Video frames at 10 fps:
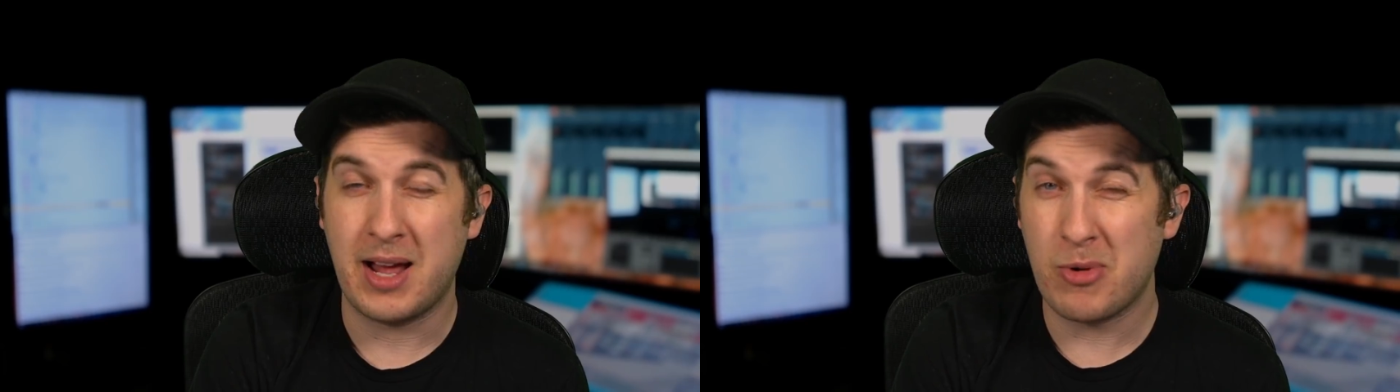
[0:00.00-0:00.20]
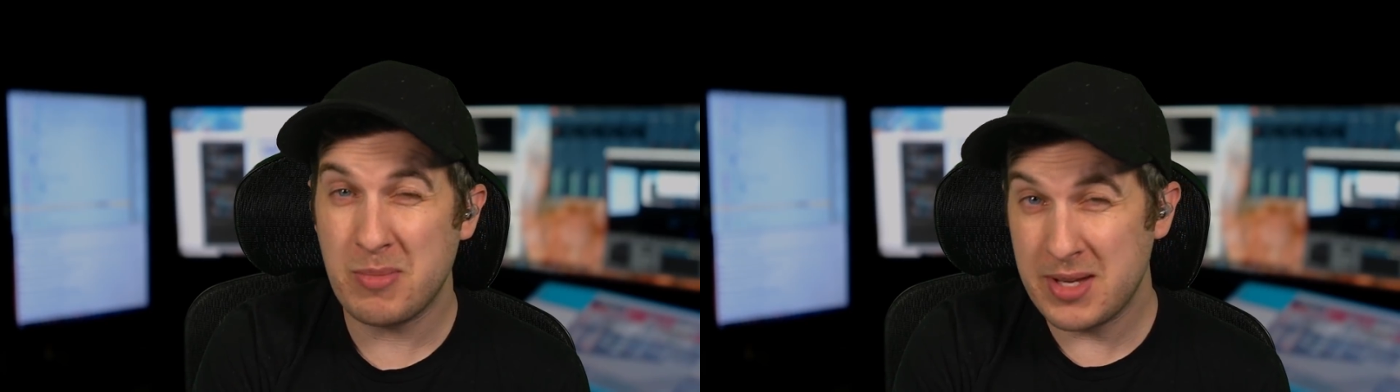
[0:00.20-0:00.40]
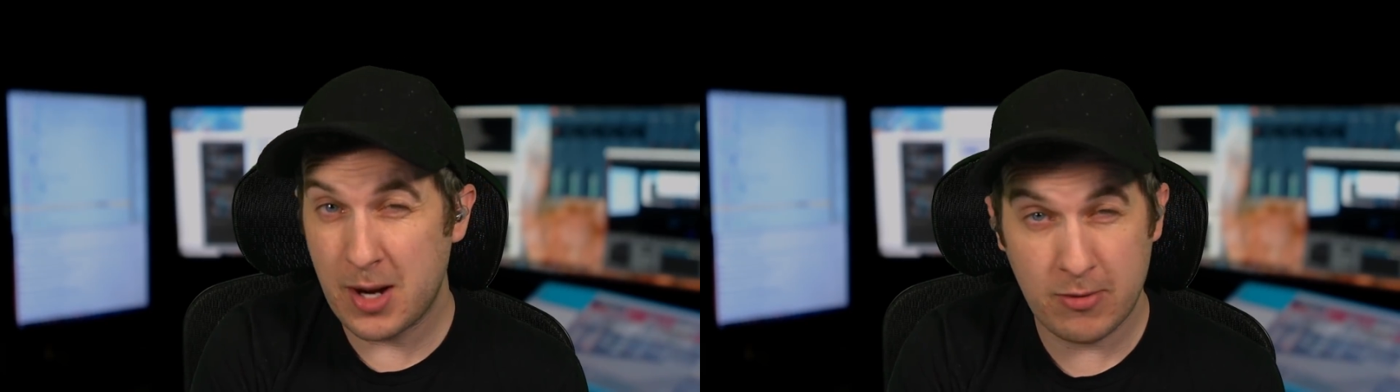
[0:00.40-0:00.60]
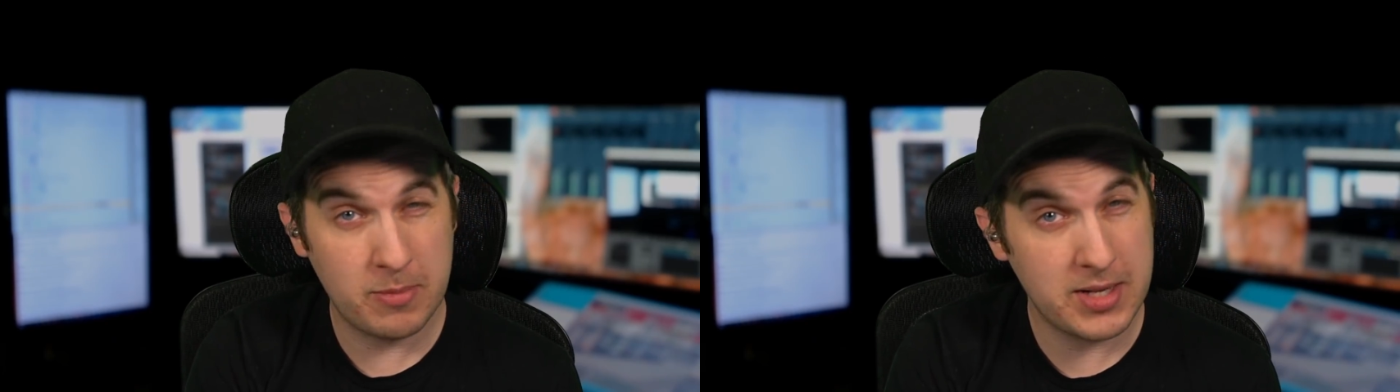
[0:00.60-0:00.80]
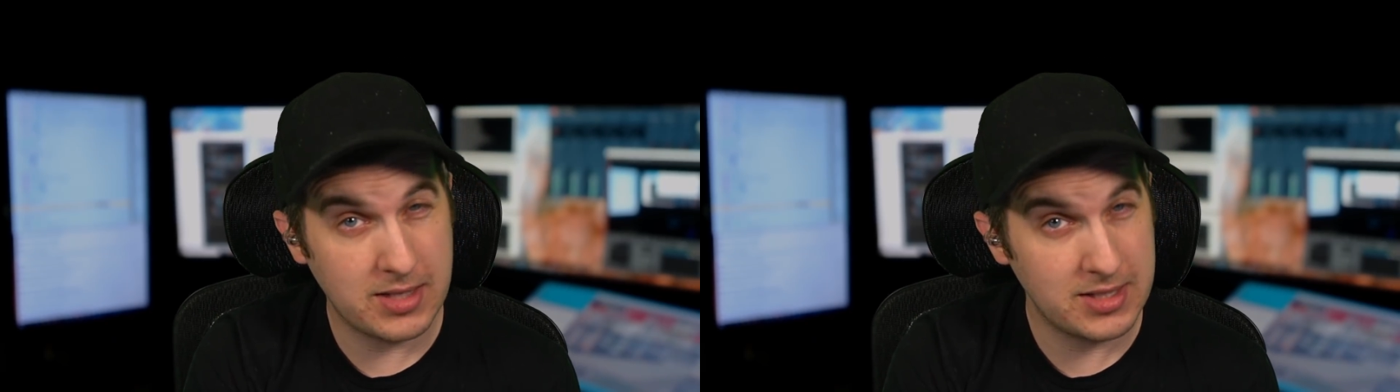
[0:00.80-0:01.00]
And I want to be
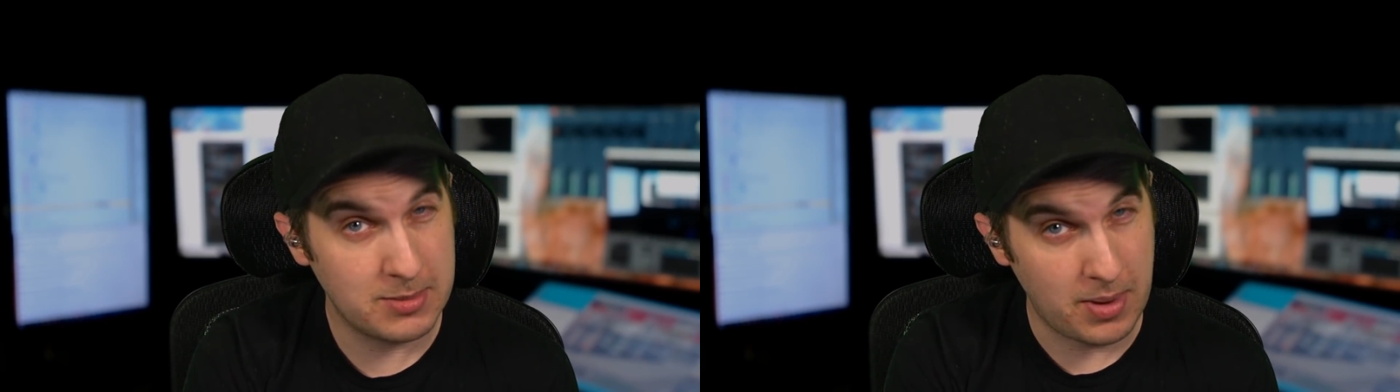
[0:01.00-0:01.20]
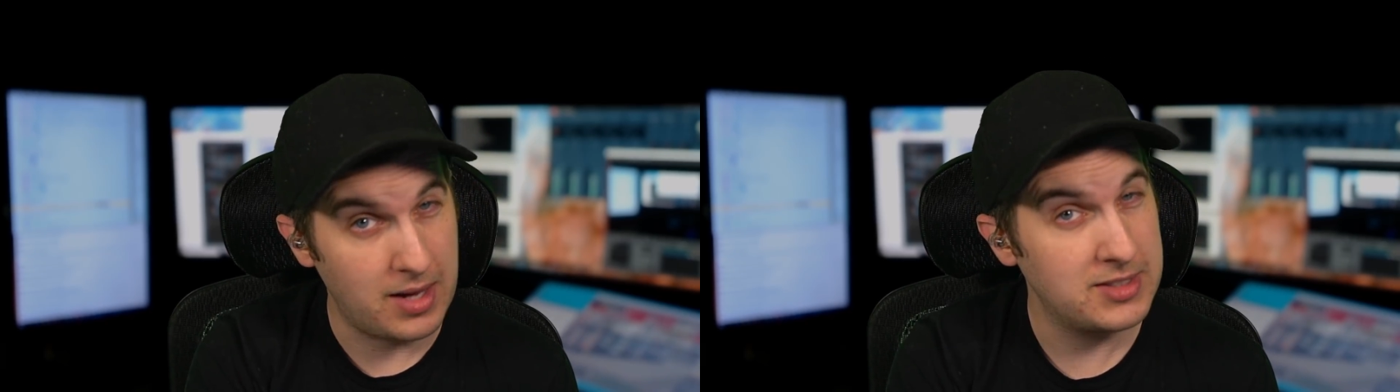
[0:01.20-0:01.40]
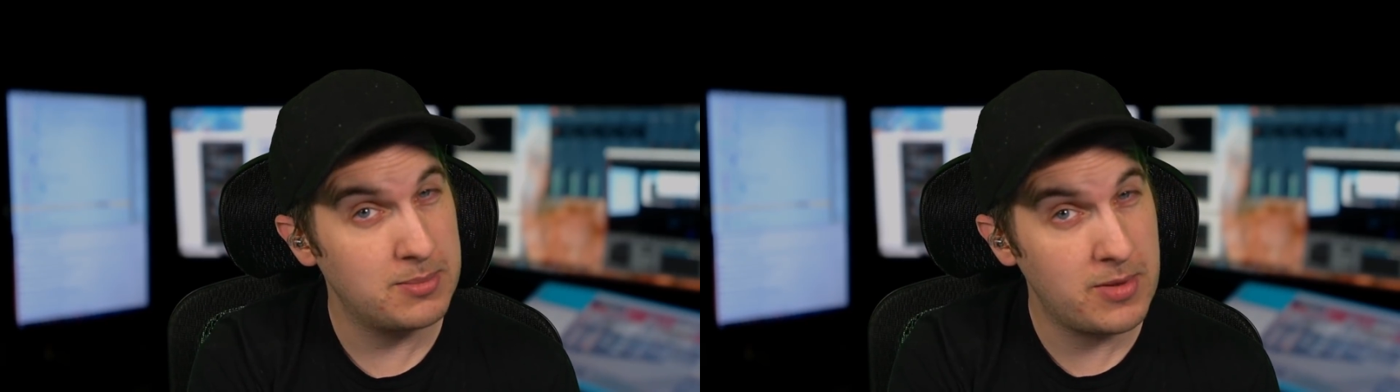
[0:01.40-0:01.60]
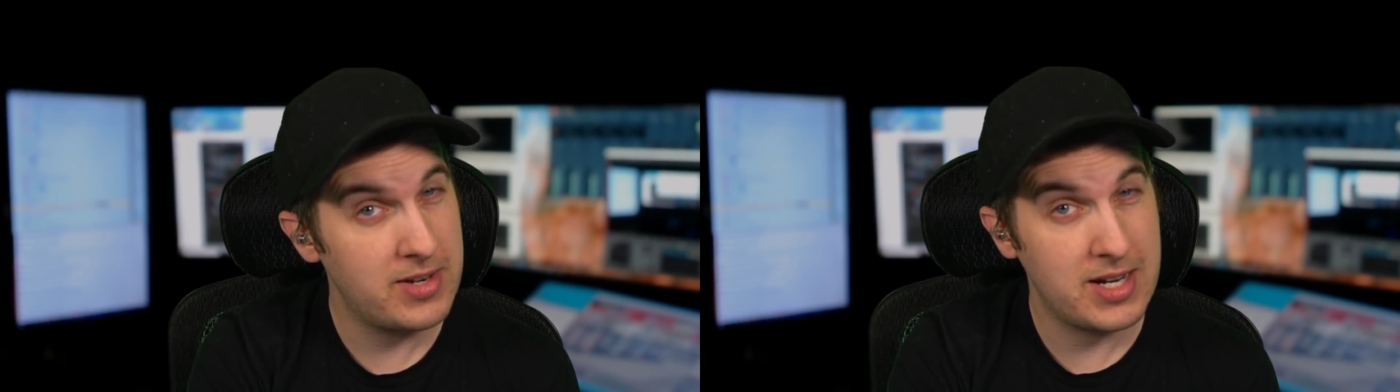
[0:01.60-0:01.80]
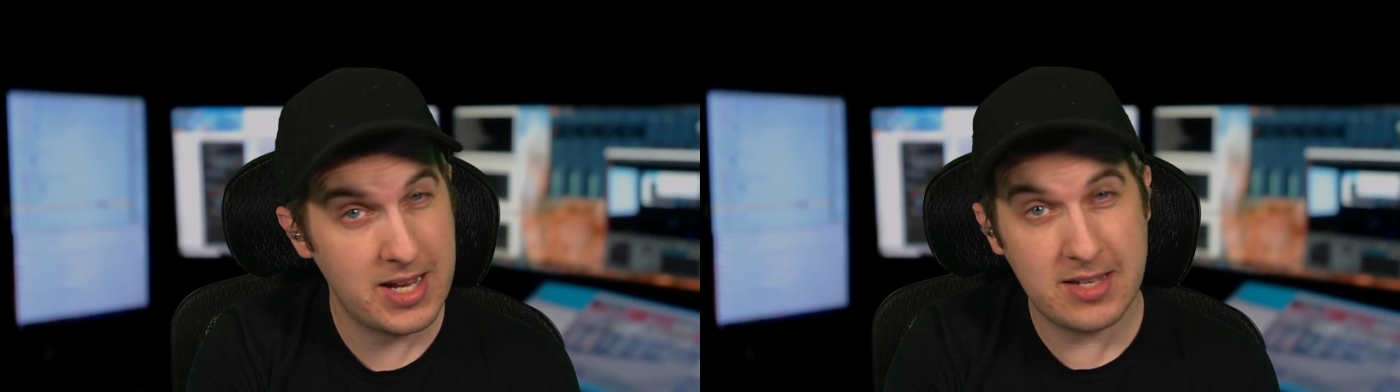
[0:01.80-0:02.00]
careful because it's possible that it